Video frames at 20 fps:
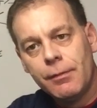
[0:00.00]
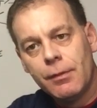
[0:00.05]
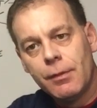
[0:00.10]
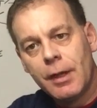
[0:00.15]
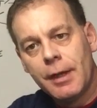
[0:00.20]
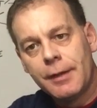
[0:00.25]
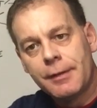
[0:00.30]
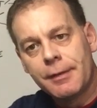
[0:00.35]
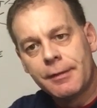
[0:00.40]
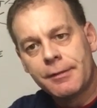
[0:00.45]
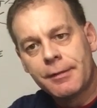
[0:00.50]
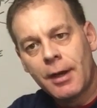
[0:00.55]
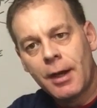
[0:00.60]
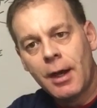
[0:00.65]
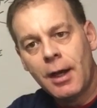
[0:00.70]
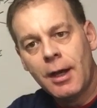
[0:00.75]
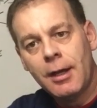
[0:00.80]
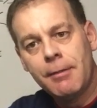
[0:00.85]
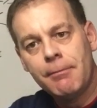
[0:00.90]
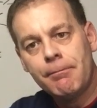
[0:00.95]
At the
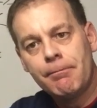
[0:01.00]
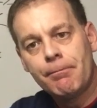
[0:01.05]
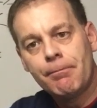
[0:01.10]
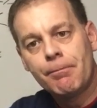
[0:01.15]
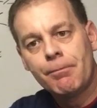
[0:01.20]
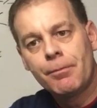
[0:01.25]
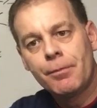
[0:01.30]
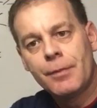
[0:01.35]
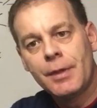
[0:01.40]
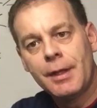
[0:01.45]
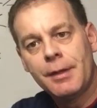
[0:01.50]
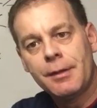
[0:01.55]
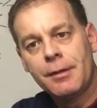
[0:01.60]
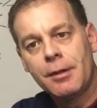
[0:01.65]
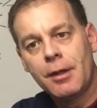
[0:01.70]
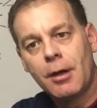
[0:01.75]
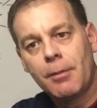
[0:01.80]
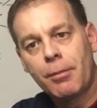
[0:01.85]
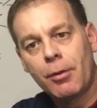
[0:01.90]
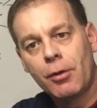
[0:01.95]
time that
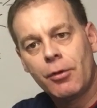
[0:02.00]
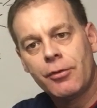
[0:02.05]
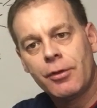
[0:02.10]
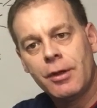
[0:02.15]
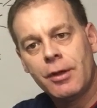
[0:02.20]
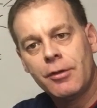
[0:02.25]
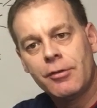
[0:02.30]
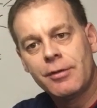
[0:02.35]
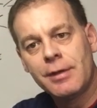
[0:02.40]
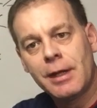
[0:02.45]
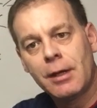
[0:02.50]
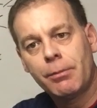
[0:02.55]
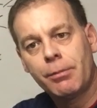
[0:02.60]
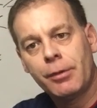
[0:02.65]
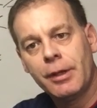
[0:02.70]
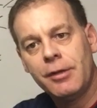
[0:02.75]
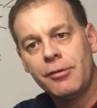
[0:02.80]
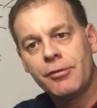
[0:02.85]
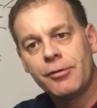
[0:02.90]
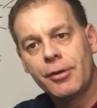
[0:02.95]
a person is now
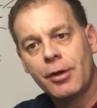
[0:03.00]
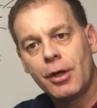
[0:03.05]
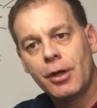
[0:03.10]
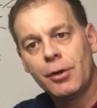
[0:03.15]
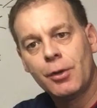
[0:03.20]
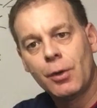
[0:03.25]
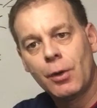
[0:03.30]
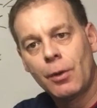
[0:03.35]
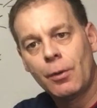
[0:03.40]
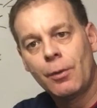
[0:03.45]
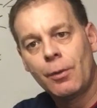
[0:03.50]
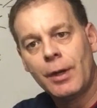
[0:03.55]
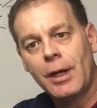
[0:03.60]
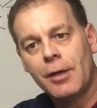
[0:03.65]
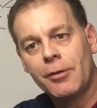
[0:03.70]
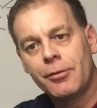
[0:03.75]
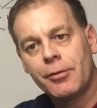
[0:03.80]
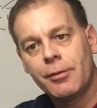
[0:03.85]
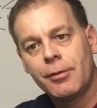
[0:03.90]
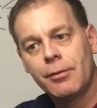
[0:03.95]
placed under
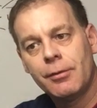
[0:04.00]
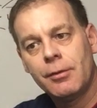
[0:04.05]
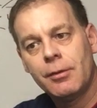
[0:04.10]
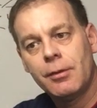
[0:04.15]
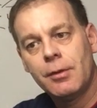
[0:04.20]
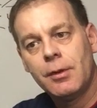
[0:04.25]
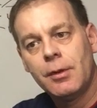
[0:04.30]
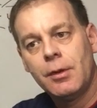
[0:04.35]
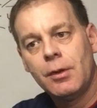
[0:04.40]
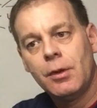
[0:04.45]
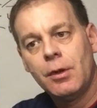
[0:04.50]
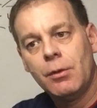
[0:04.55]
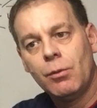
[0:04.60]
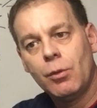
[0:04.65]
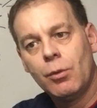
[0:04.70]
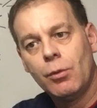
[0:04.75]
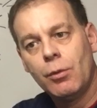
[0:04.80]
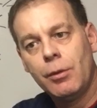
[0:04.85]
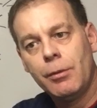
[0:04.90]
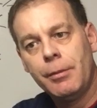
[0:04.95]
arrest, and
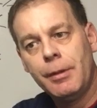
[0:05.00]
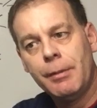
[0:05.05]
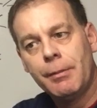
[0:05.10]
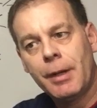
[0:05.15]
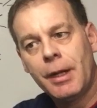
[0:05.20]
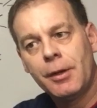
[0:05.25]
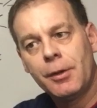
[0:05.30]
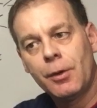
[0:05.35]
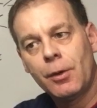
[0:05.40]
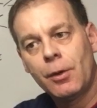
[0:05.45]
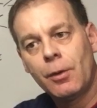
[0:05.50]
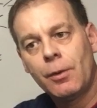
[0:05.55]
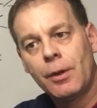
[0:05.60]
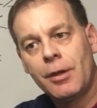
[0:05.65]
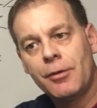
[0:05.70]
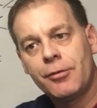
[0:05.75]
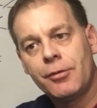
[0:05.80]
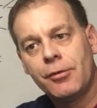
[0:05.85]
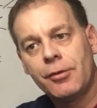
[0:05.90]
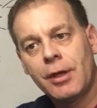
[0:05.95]
what we mean by under
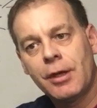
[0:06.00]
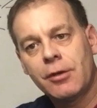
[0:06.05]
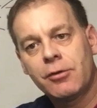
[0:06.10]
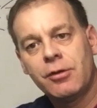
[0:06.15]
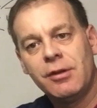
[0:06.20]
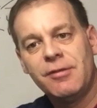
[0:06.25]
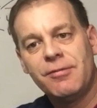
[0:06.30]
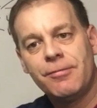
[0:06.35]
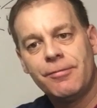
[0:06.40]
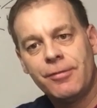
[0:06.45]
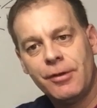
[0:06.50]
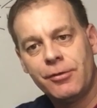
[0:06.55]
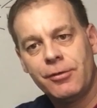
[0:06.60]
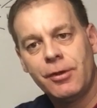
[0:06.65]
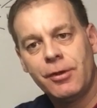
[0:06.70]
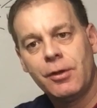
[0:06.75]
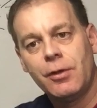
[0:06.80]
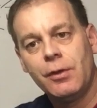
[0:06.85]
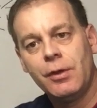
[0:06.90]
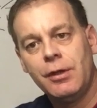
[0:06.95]
arrest is actually
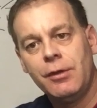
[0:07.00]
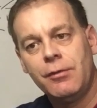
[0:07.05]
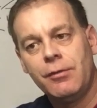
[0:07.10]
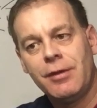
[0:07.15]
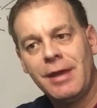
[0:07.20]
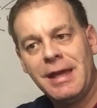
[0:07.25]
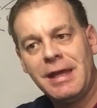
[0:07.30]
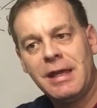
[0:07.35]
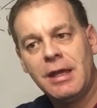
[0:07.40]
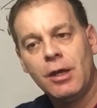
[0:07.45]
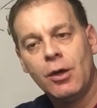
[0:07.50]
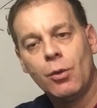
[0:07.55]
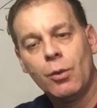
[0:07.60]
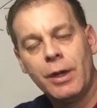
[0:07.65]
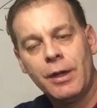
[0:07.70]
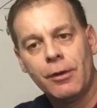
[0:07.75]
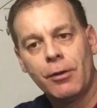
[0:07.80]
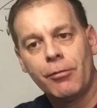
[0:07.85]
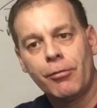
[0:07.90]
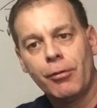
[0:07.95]
physically taking away
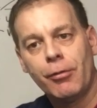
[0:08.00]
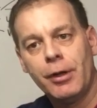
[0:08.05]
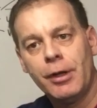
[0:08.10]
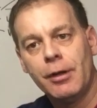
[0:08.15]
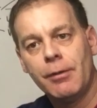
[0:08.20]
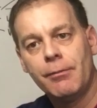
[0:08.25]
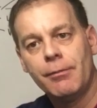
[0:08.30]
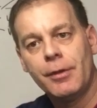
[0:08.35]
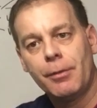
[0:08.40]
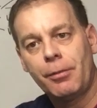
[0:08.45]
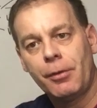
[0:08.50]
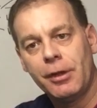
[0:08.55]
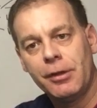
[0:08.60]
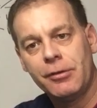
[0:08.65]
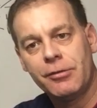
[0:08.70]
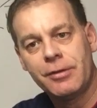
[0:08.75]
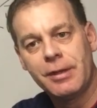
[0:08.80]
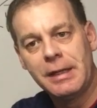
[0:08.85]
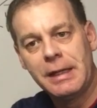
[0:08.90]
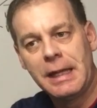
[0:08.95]
their freedom. They're
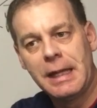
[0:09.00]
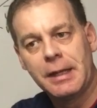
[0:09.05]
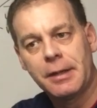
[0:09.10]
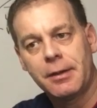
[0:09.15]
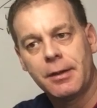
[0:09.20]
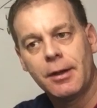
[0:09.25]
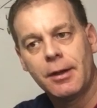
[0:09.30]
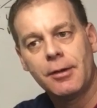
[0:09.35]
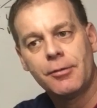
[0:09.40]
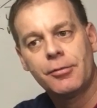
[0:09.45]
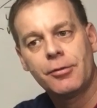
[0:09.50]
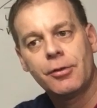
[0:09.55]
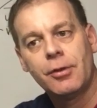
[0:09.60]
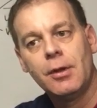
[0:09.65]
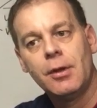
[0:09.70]
placed in handcuffs.